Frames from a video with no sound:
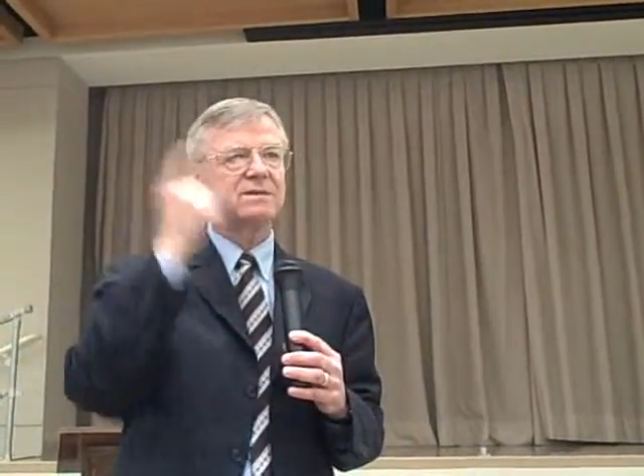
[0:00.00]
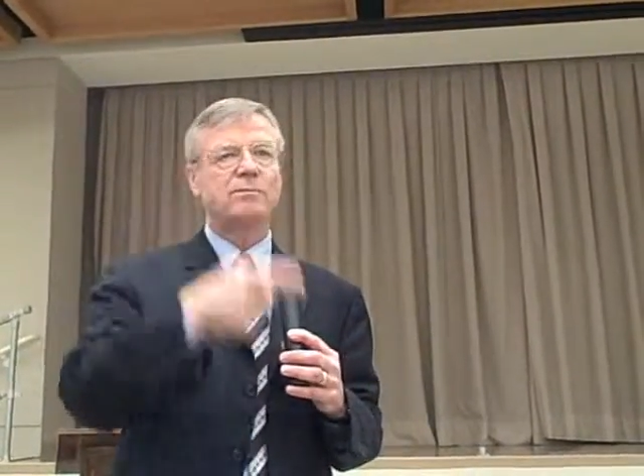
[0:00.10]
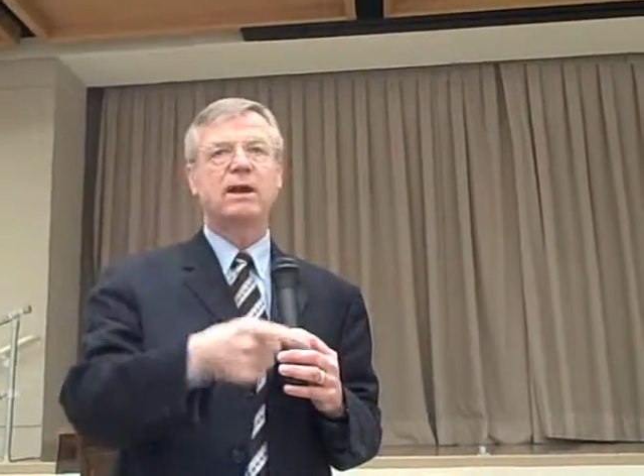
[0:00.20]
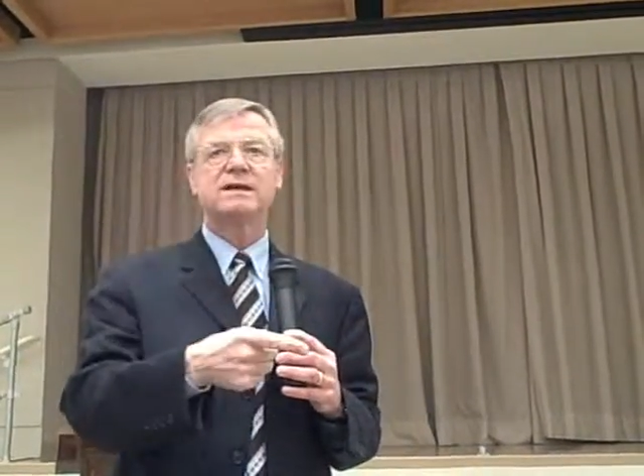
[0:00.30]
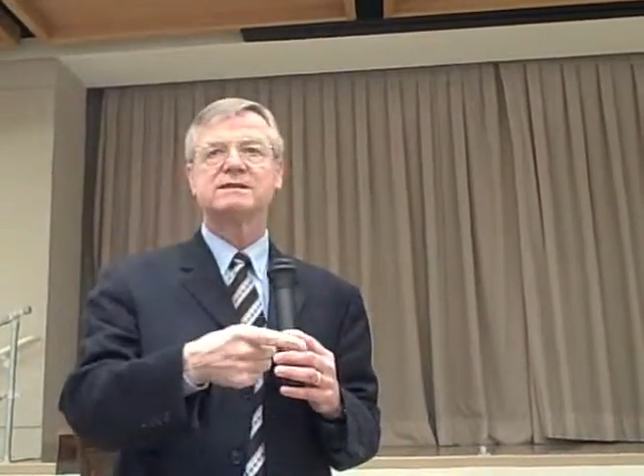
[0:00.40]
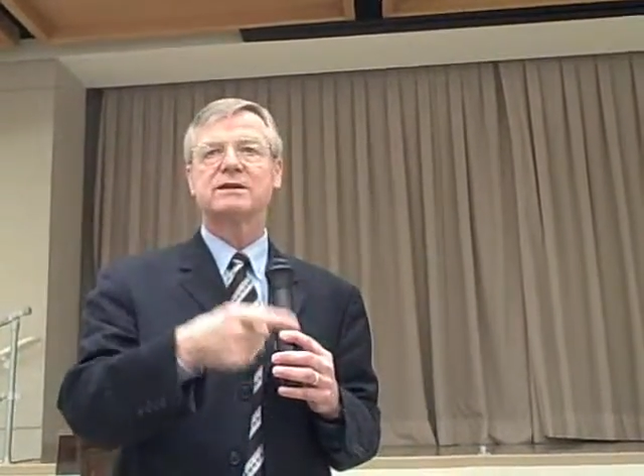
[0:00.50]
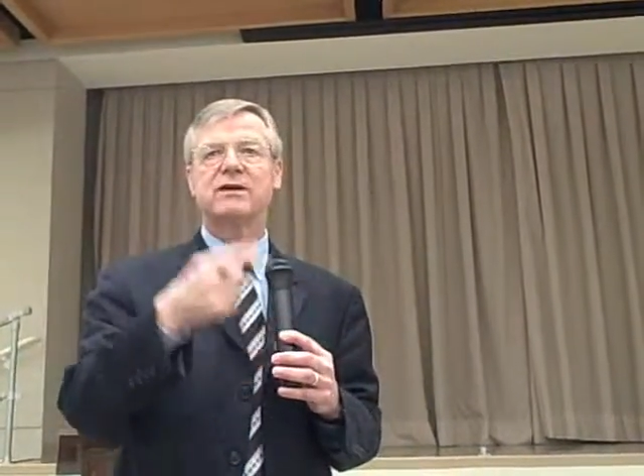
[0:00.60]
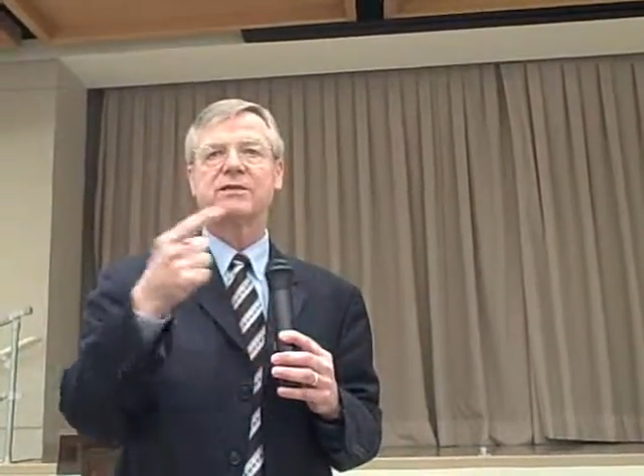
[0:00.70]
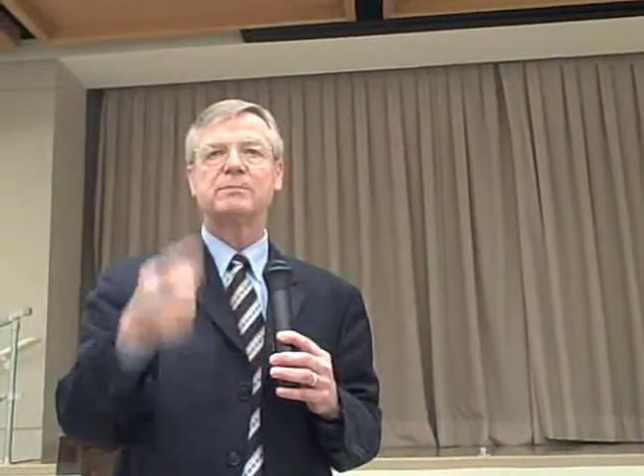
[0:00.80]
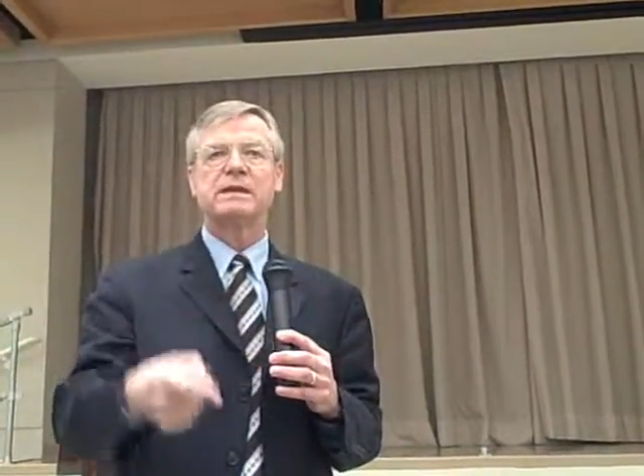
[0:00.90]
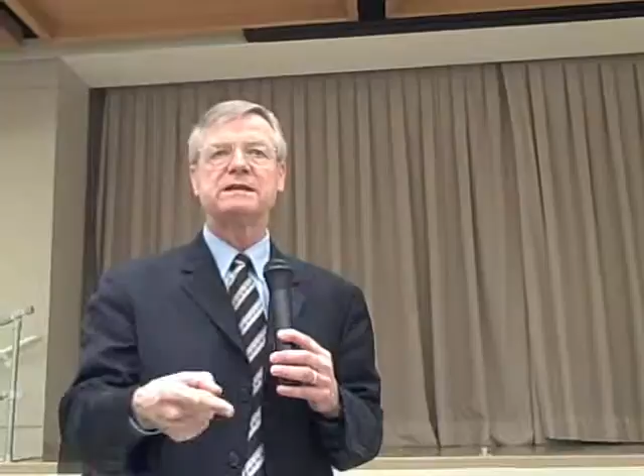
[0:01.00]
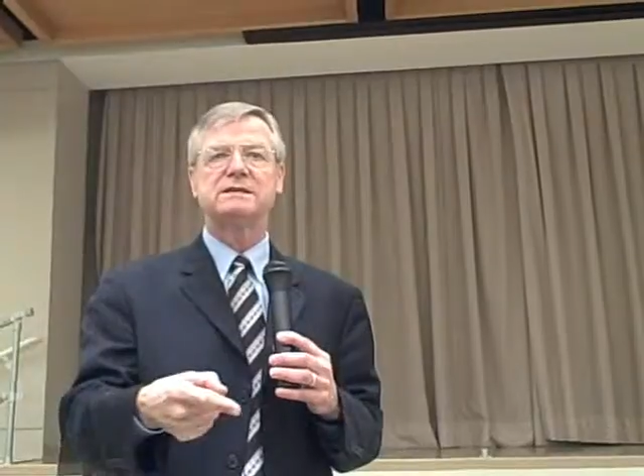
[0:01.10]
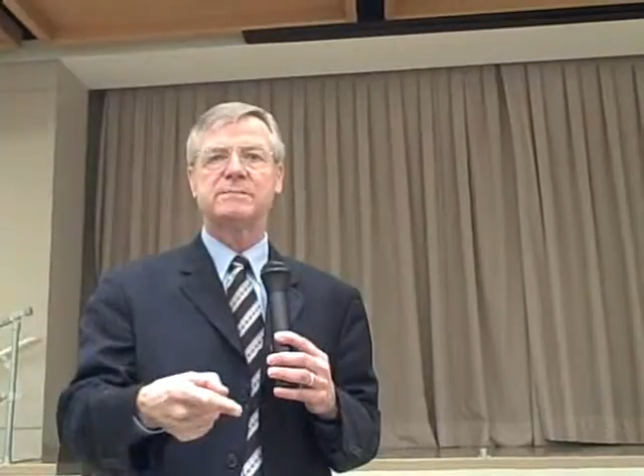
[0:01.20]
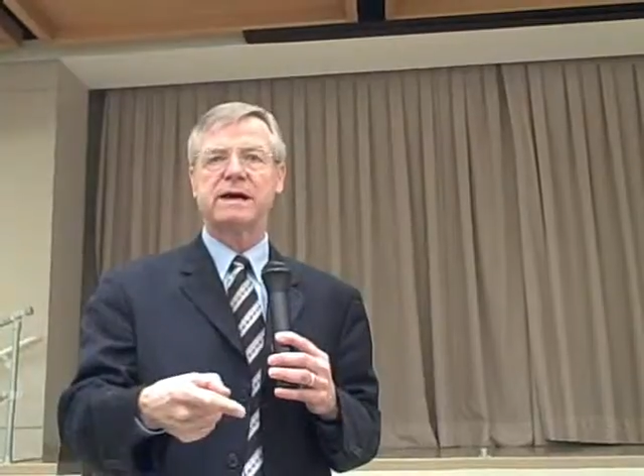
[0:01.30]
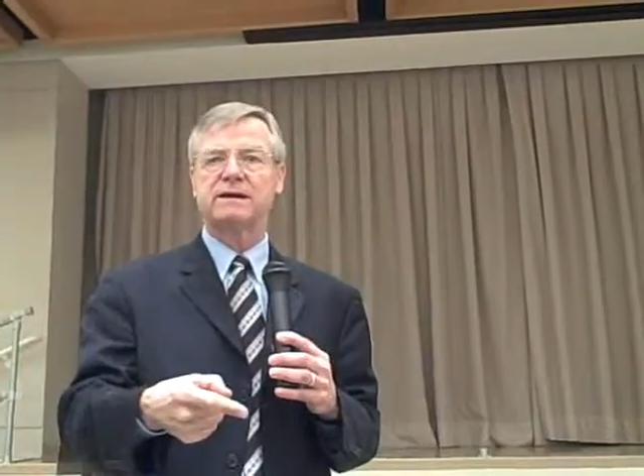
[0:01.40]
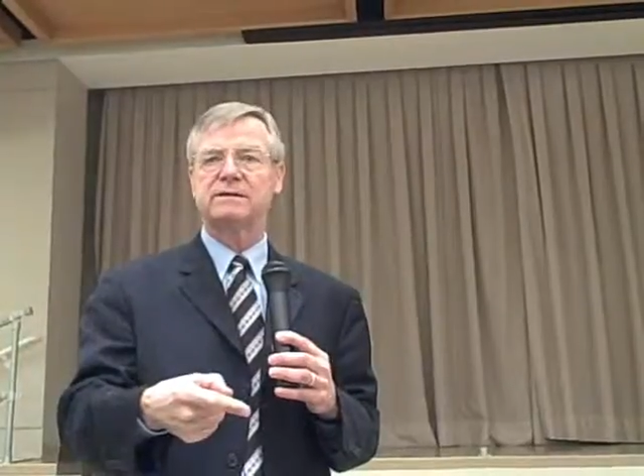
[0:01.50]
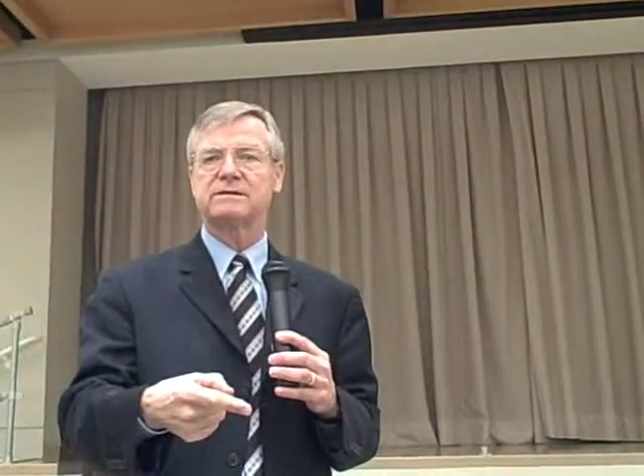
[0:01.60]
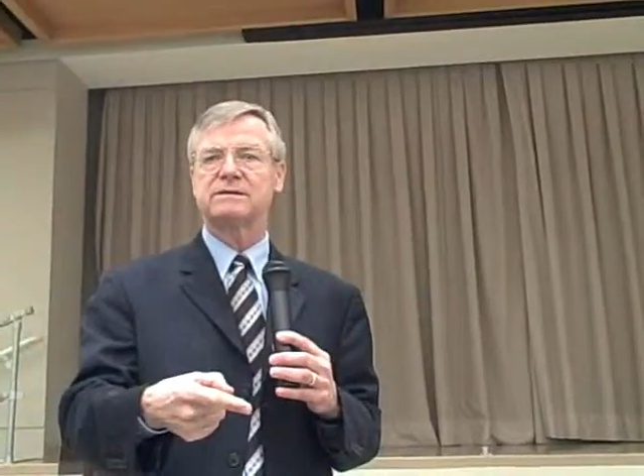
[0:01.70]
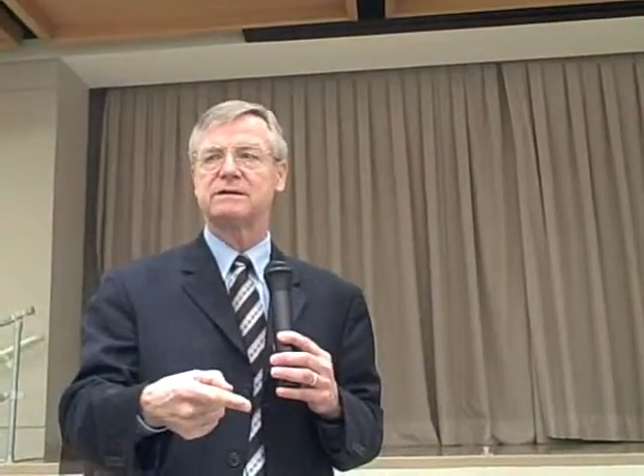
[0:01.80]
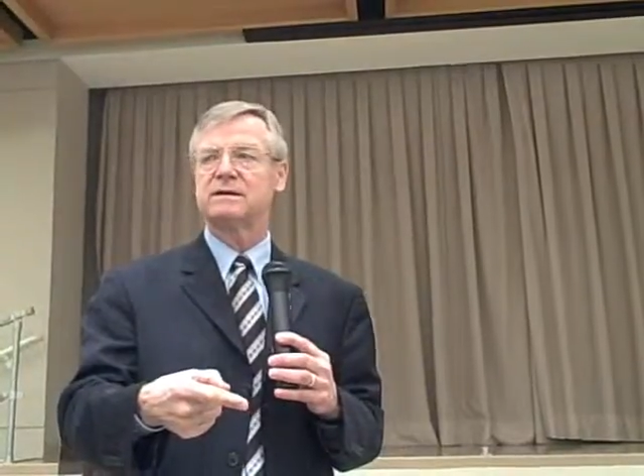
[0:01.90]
"Blessed are the peacemakers,